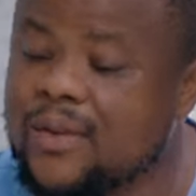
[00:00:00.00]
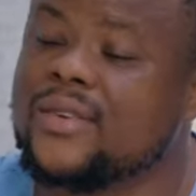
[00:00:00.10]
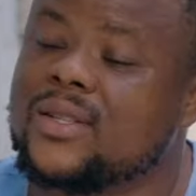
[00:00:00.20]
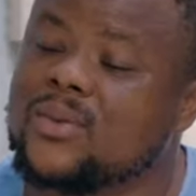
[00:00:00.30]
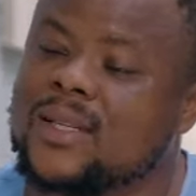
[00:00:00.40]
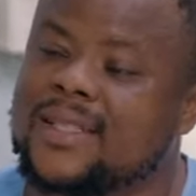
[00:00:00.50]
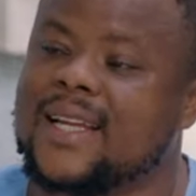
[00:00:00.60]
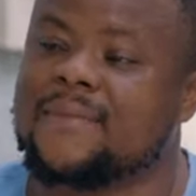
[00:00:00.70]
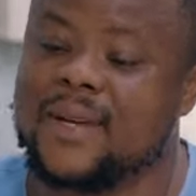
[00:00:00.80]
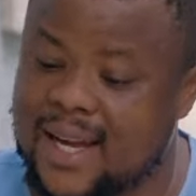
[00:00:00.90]
wave it one
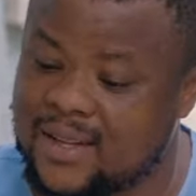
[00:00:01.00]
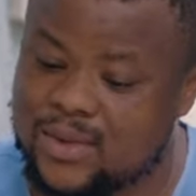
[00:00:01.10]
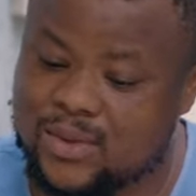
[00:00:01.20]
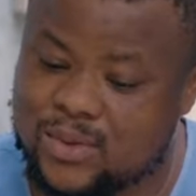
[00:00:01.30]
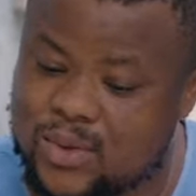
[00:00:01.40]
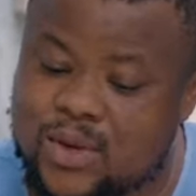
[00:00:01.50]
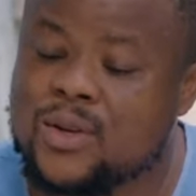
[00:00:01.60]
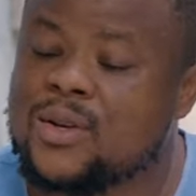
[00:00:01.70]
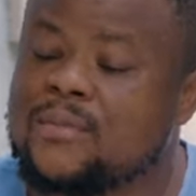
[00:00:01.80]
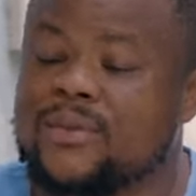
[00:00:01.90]
side. Make I just
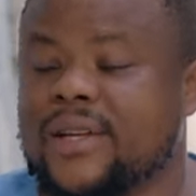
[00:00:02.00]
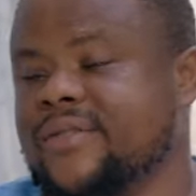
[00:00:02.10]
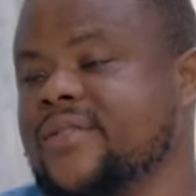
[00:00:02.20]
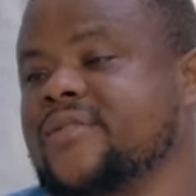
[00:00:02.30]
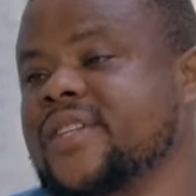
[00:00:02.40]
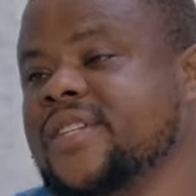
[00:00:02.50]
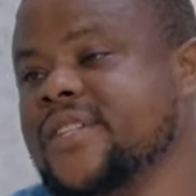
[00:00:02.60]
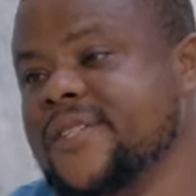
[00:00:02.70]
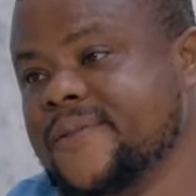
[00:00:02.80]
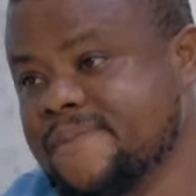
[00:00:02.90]
put on for
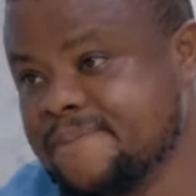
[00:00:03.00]
fridge.